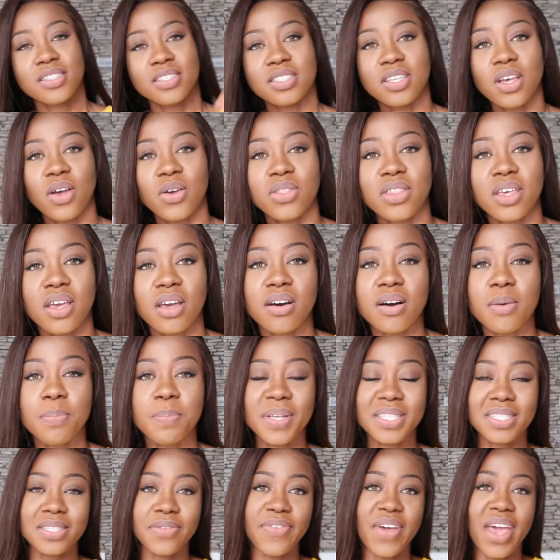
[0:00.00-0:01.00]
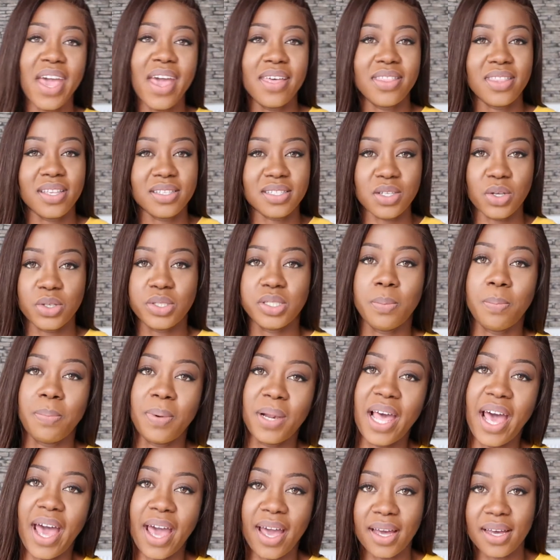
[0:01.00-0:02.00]
So there are bits of hair that's also
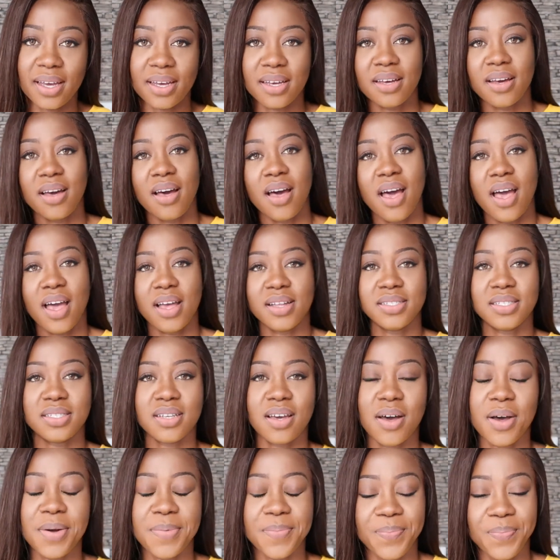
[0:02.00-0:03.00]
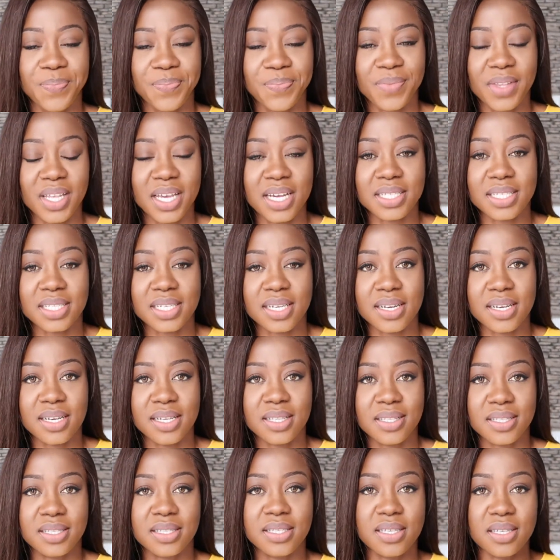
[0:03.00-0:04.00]
black, and I
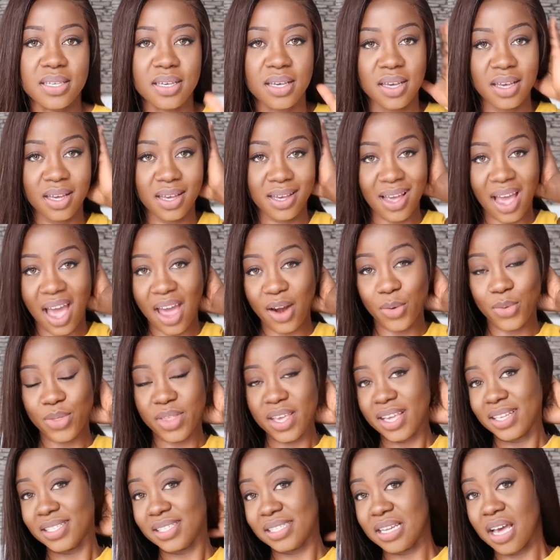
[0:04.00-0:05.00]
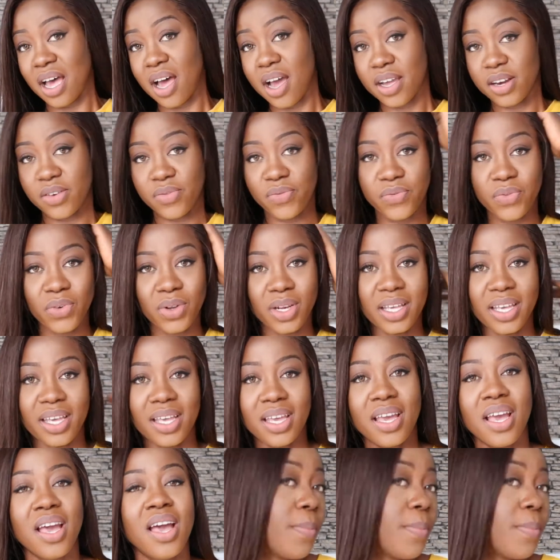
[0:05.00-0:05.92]
don't think it dyed fully.